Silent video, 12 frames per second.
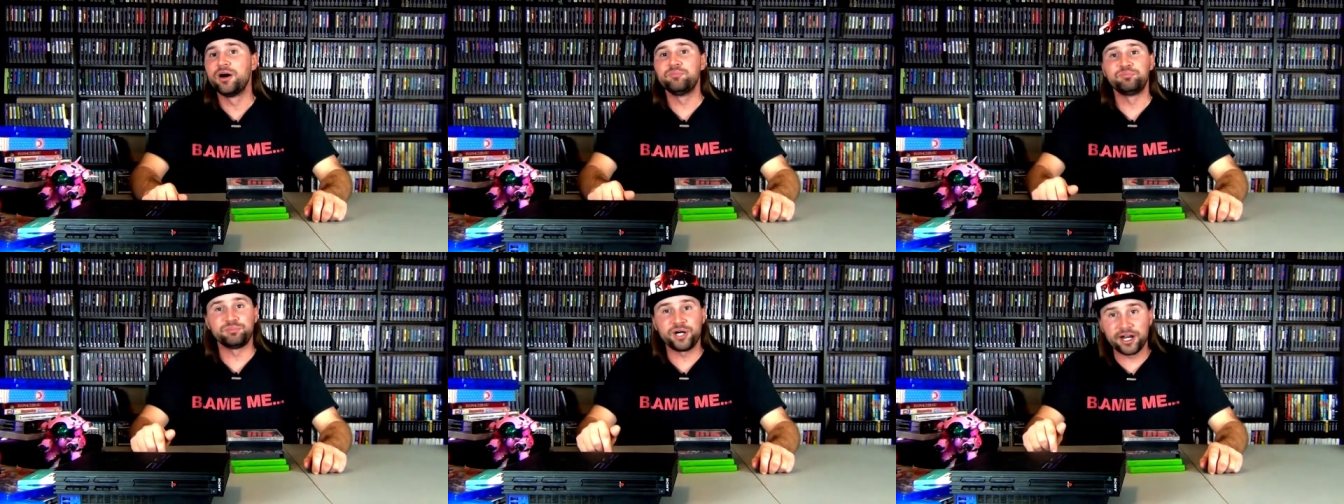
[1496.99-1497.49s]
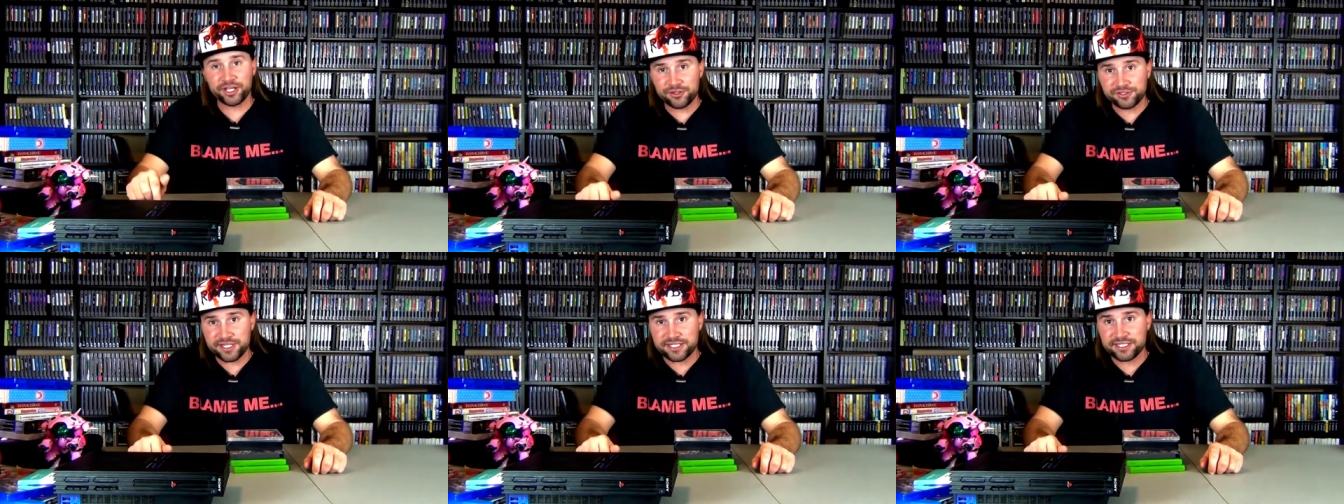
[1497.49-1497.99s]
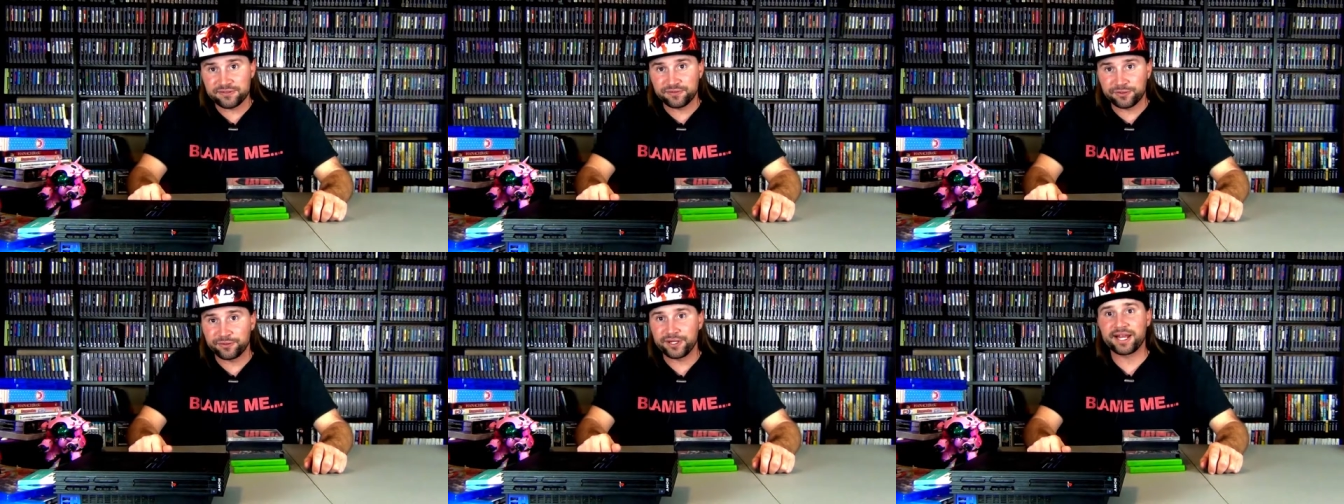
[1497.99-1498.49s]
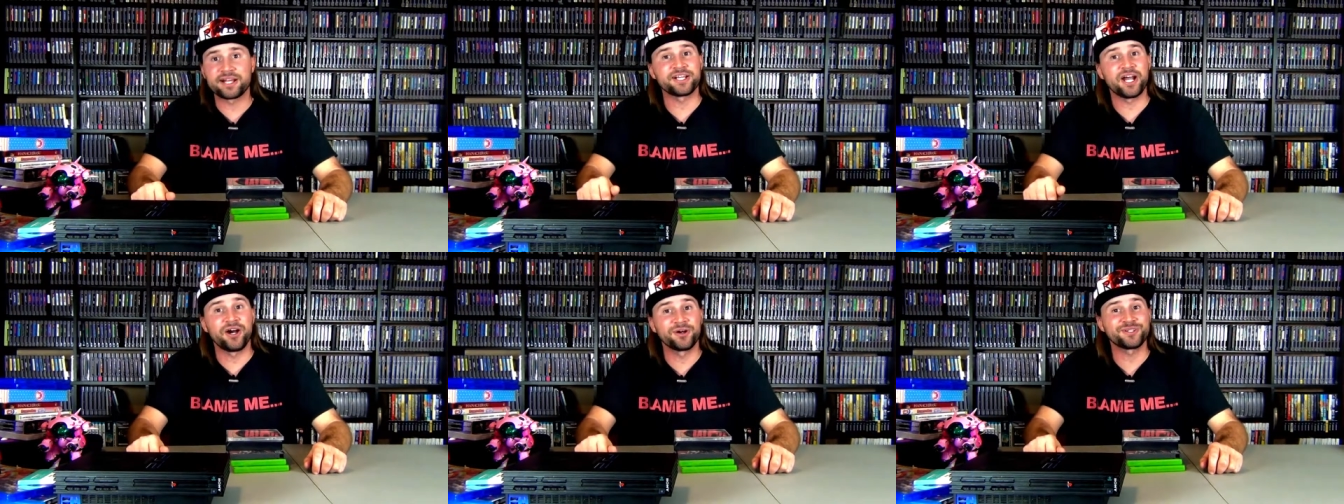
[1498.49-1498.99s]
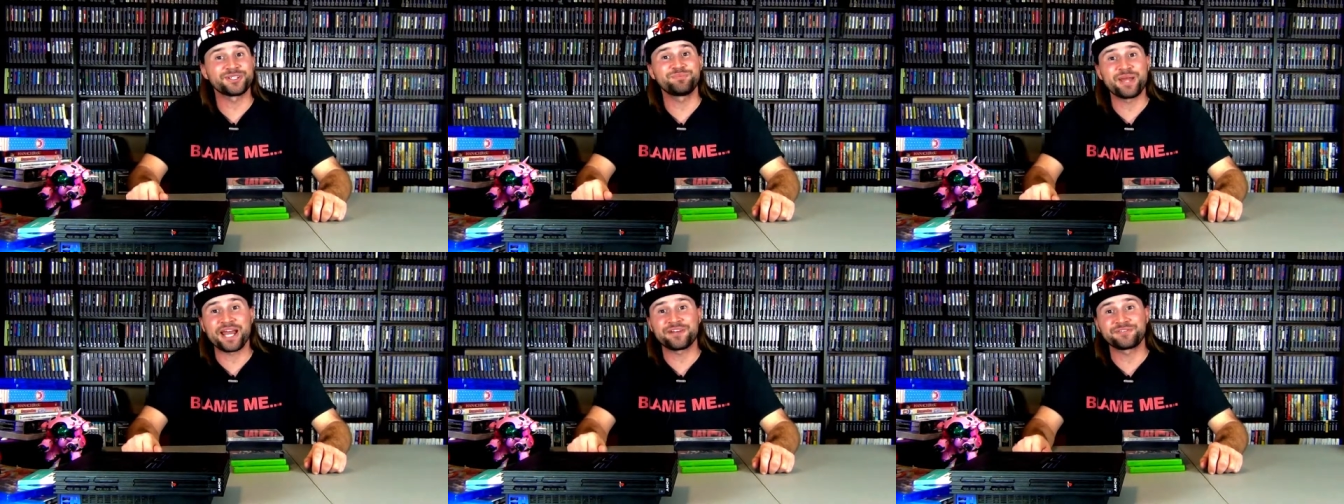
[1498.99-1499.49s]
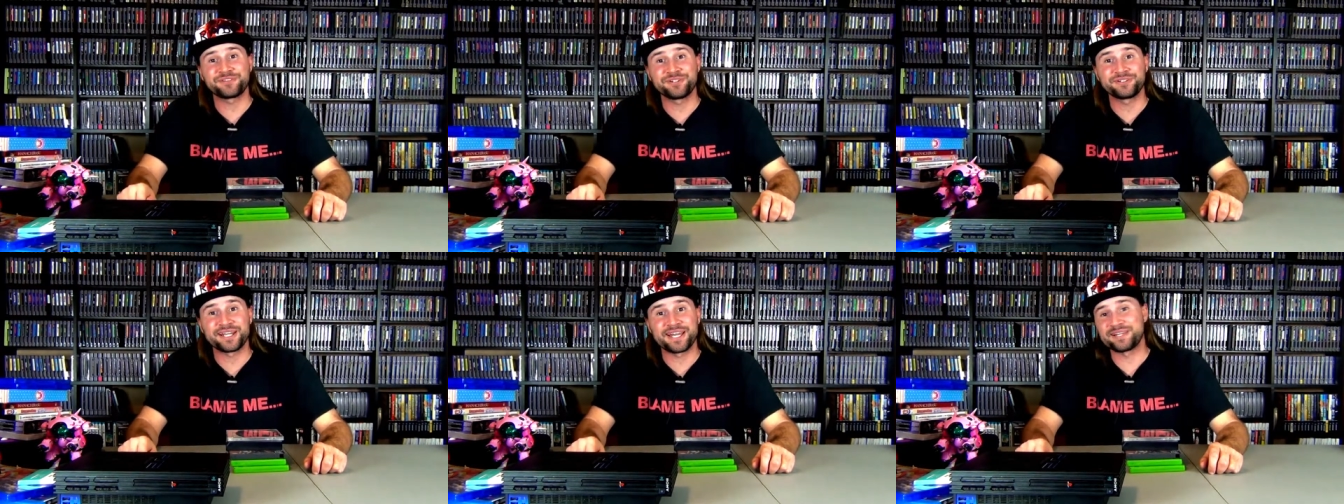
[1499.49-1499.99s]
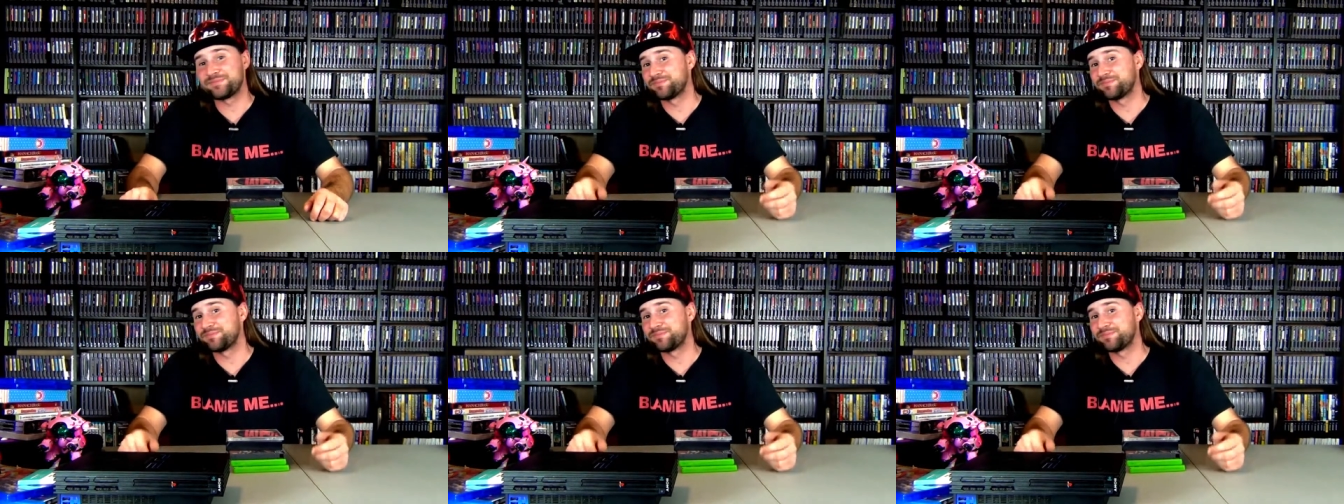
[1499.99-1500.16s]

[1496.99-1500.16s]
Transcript: Mario 64 and Conker's Bad Fur Day.